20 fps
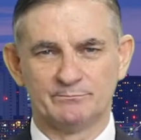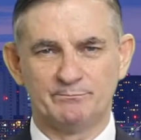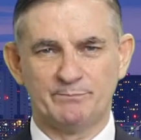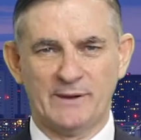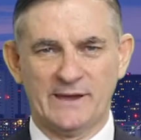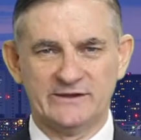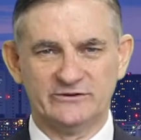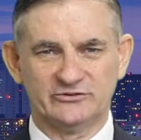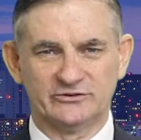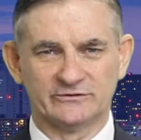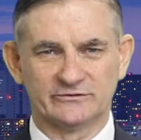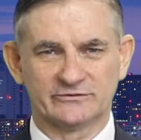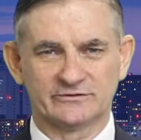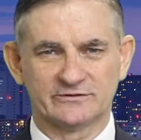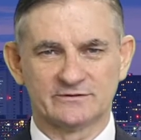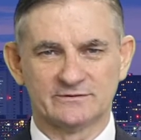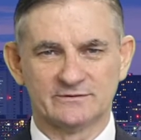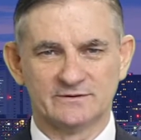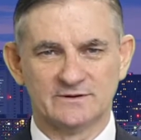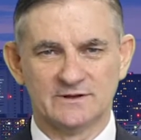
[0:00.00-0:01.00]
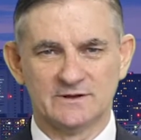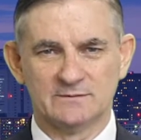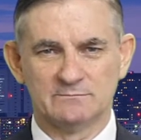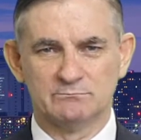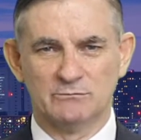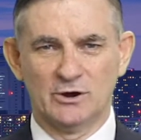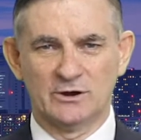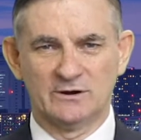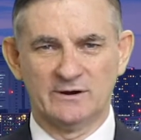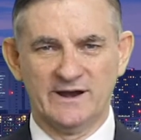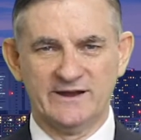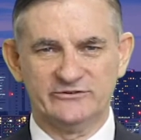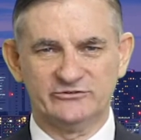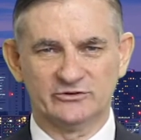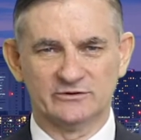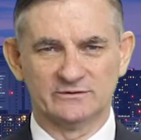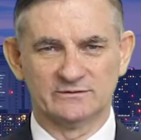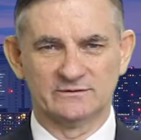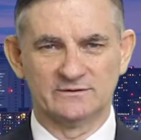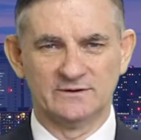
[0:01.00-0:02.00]
patience,
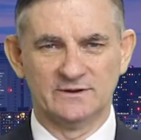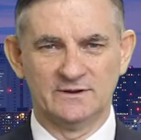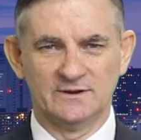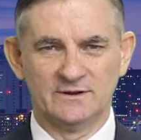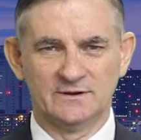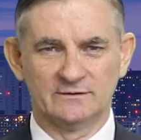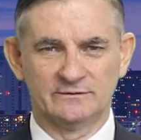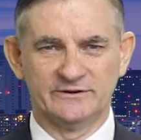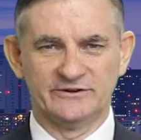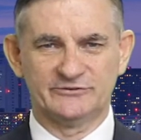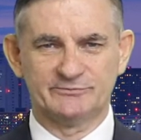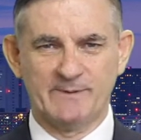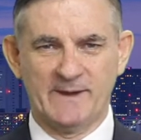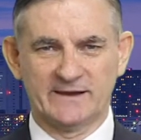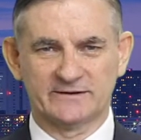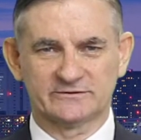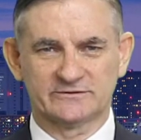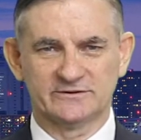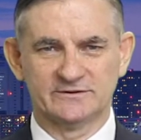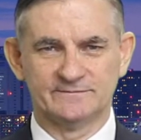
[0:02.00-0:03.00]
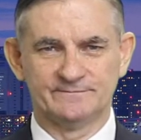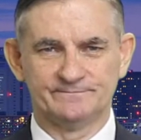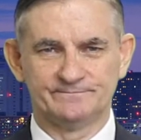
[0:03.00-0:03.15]
moderation, respect.